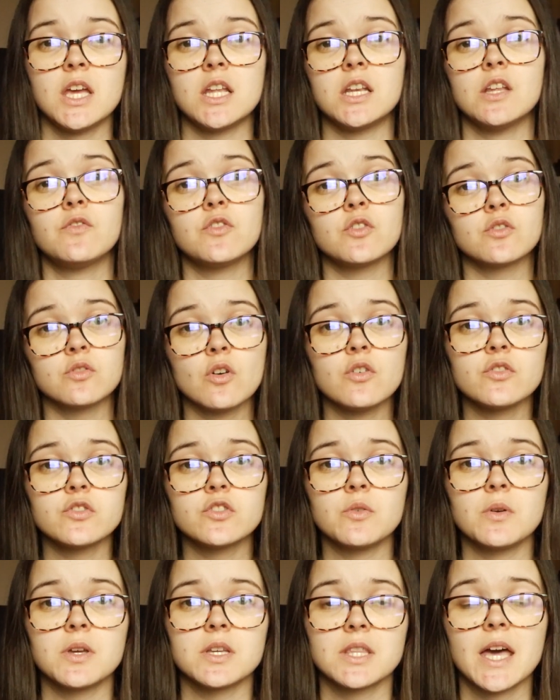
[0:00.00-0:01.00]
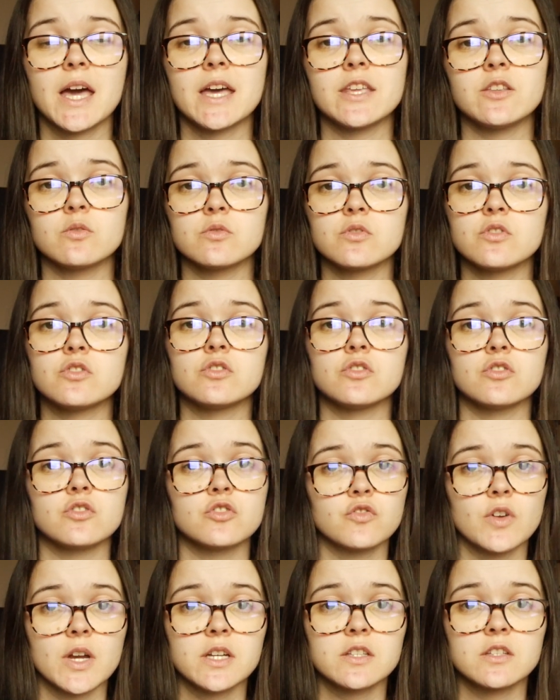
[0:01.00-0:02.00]
And if you're not doing that and you're just
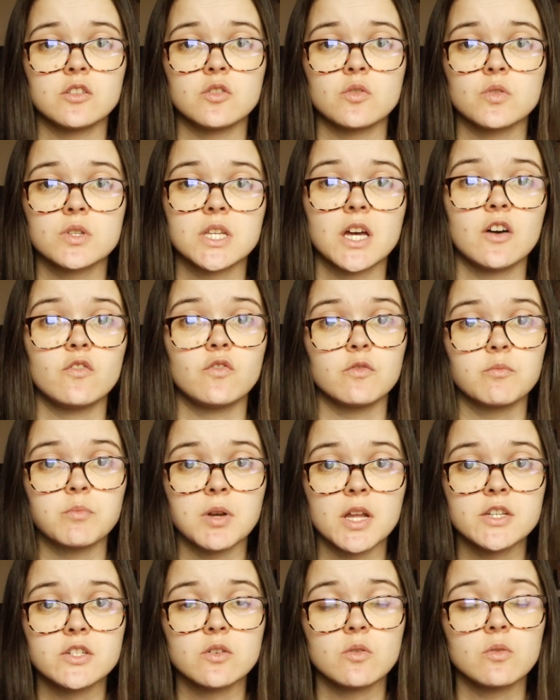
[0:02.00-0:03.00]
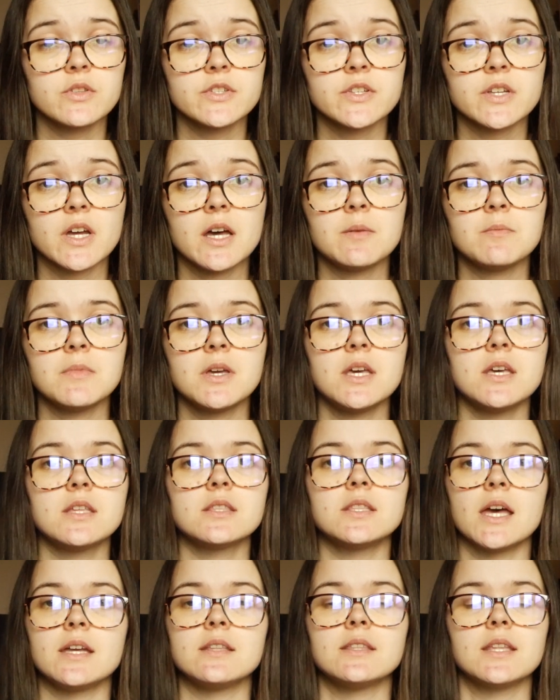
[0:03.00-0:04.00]
distracting yourself with pleasure all the time,
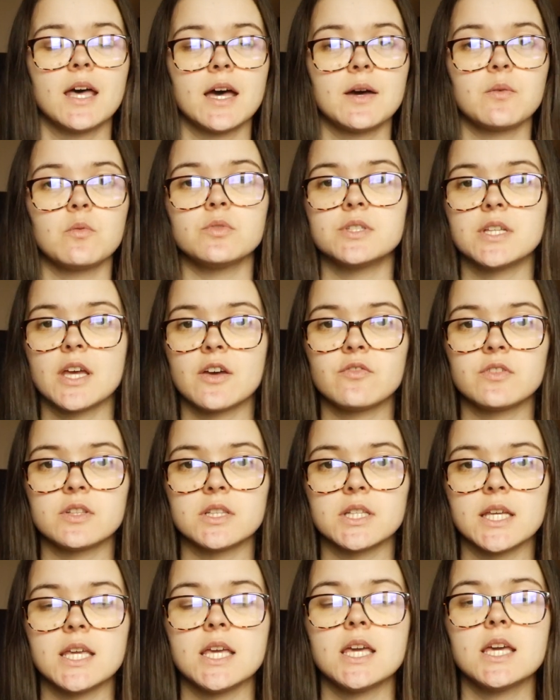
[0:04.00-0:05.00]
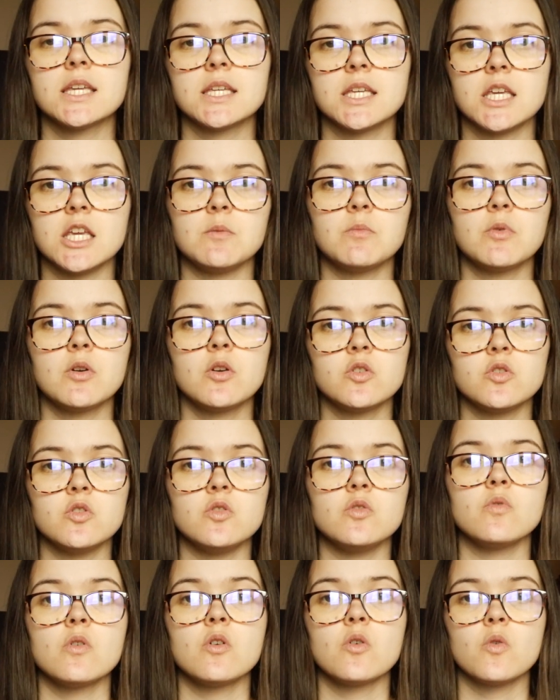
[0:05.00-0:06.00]
then that will definitely keep
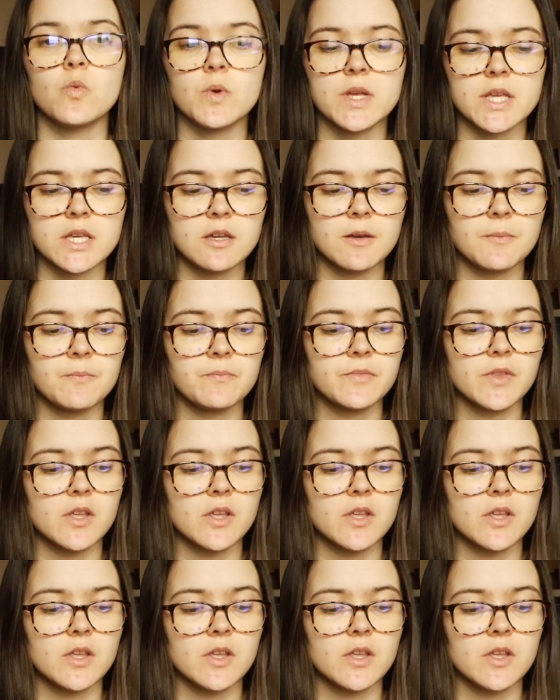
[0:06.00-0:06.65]
you weak.